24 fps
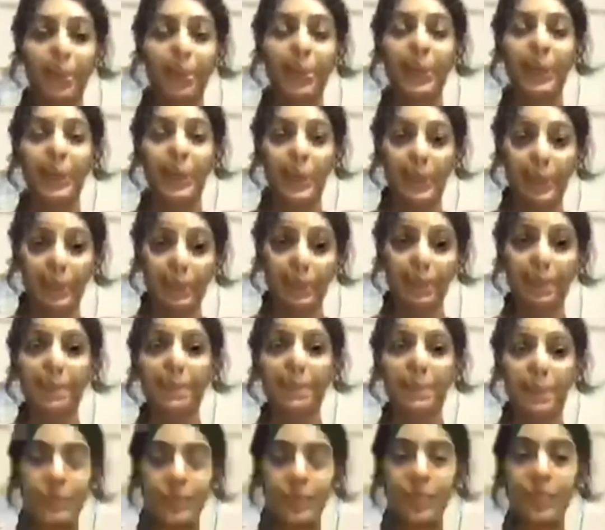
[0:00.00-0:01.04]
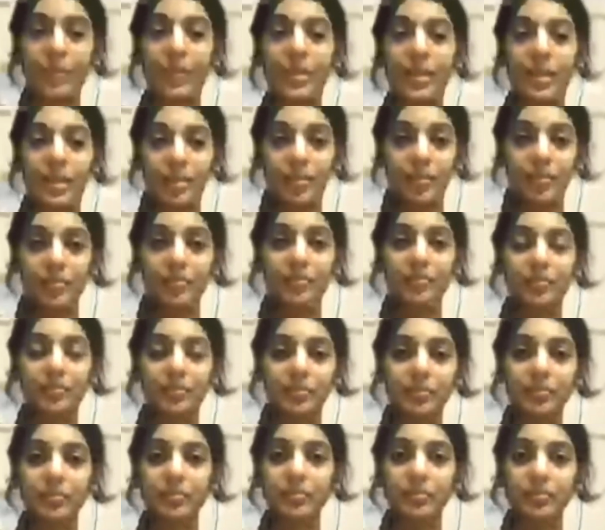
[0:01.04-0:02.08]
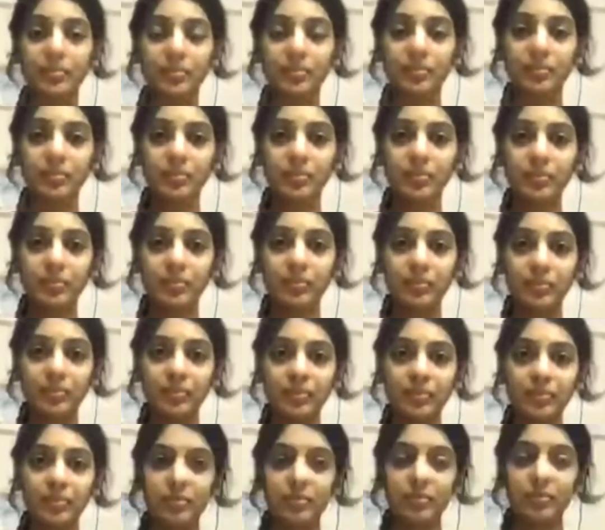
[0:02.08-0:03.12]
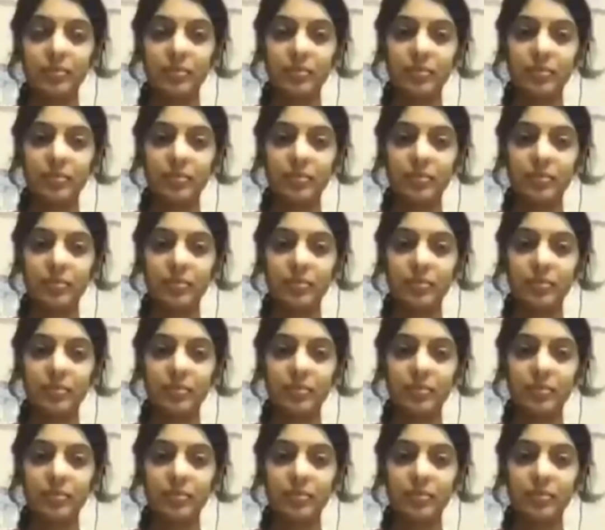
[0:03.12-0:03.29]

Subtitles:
(silent)